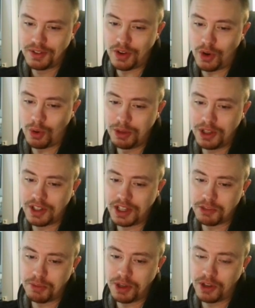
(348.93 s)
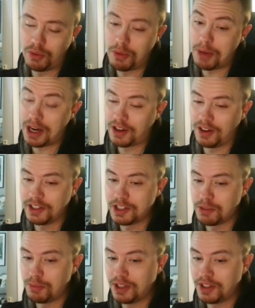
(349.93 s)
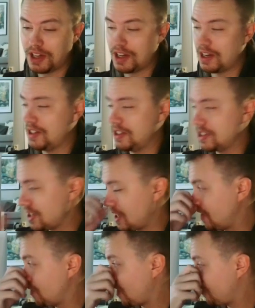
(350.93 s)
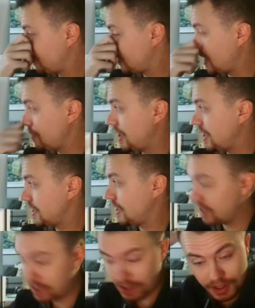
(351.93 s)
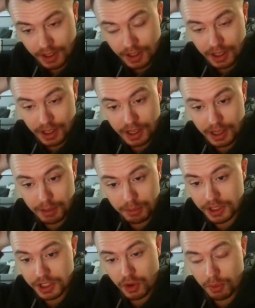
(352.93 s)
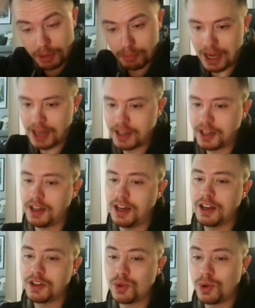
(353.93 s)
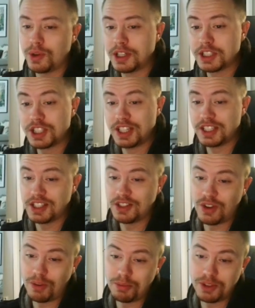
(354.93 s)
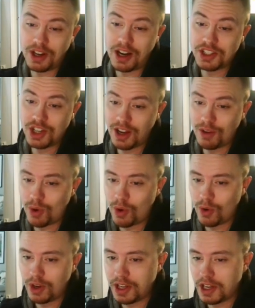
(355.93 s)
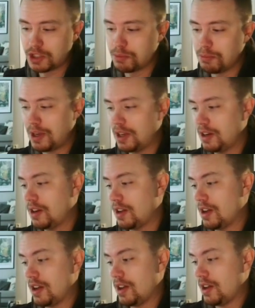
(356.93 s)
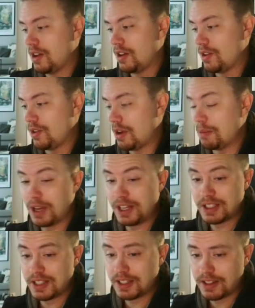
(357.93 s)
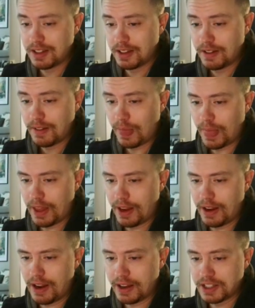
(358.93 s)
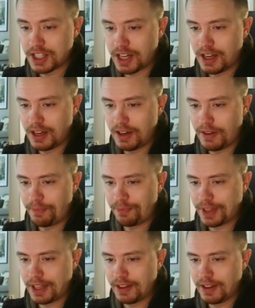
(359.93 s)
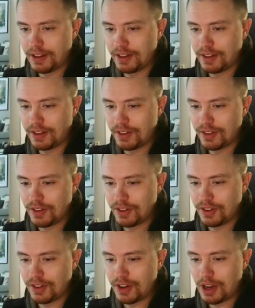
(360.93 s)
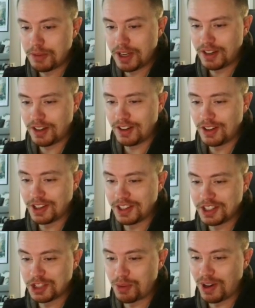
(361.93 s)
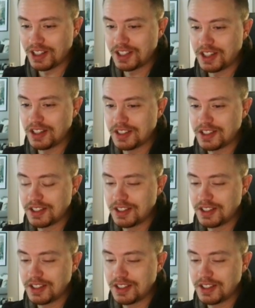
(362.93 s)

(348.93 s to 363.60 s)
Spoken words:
Hobbit has been coming back a little bit. He's had a rough time lately, but he's coming back. Electronic, since he dropped the IGL role, he has been amazing. Exile, I mean, look at this price, guys.